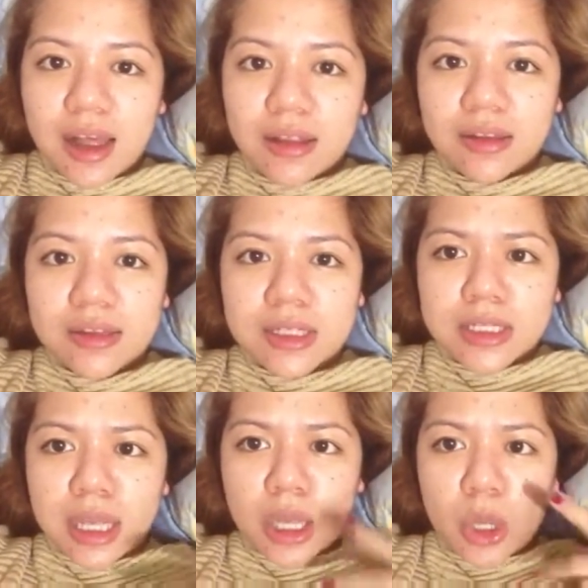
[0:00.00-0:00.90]
I'll
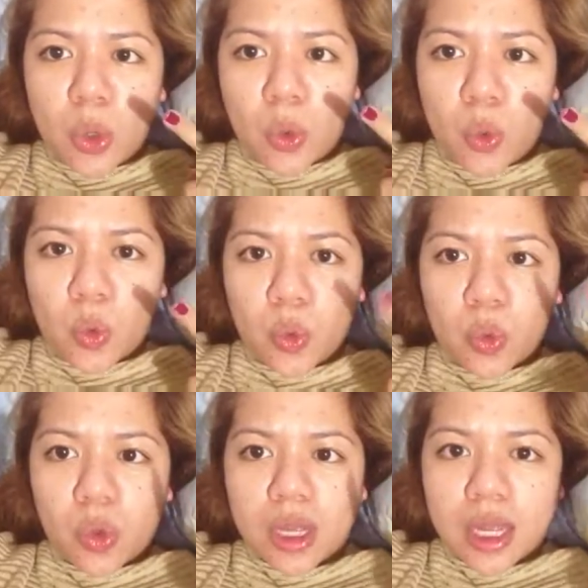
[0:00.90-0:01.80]
see you
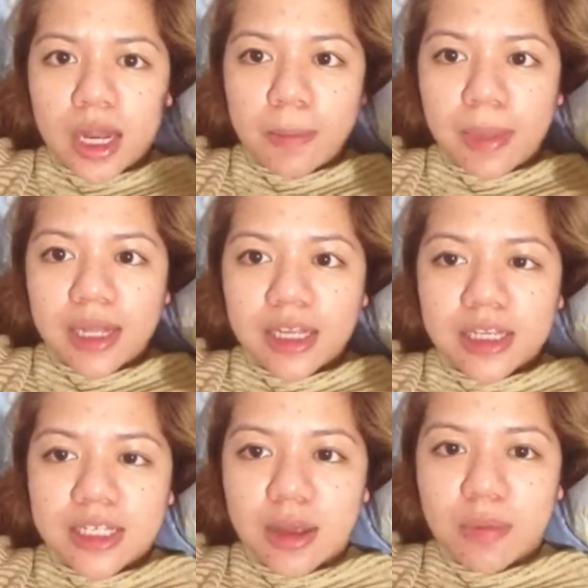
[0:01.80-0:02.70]
in a bit
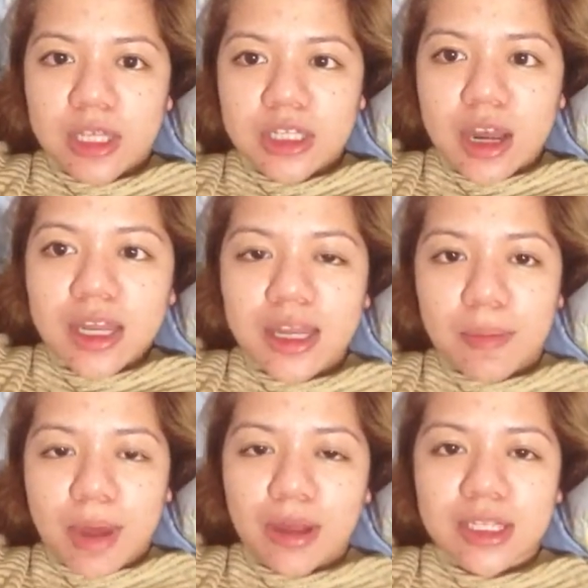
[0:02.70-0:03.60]
because I'll be talking
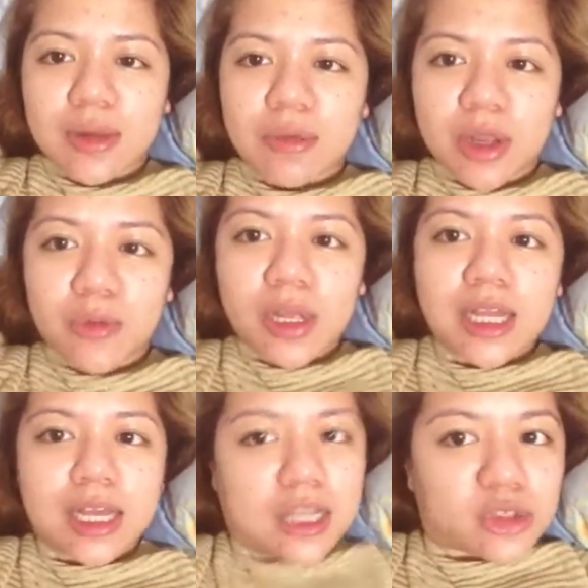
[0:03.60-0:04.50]
about something
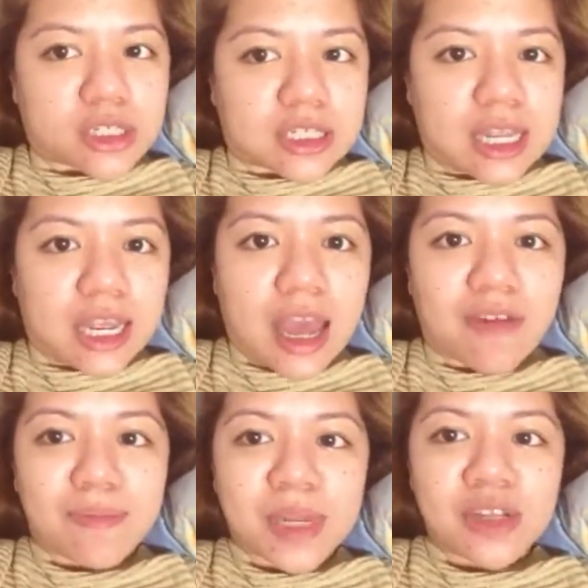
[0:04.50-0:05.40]
really interesting.
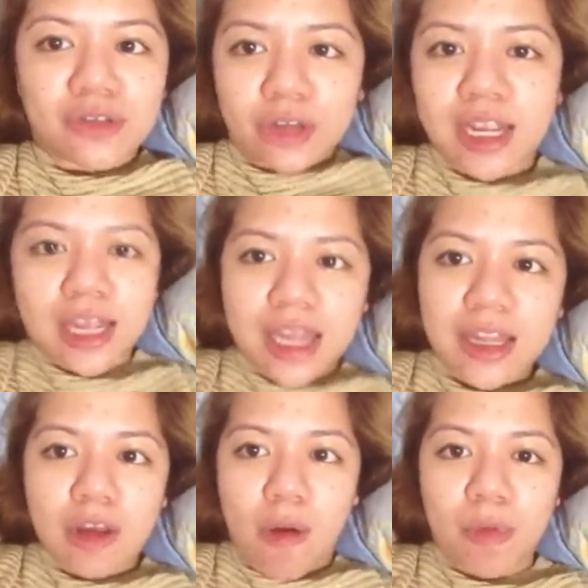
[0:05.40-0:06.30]
I've been drinking
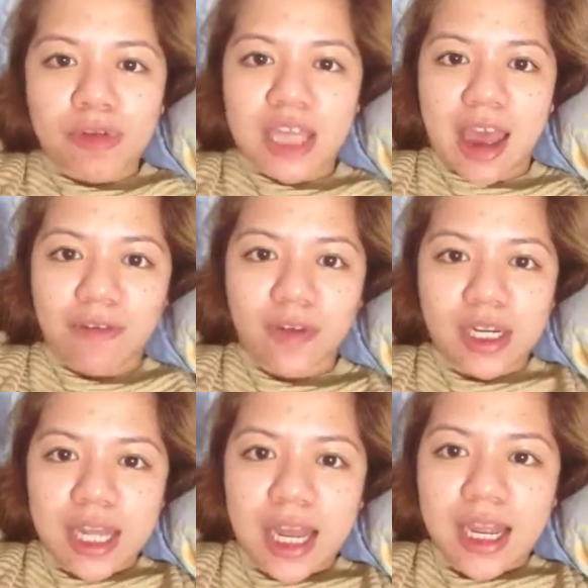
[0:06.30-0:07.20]
it almost
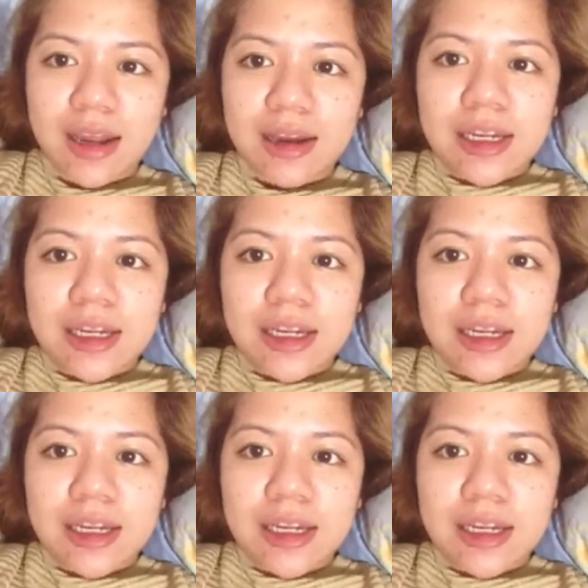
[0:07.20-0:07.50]
every day.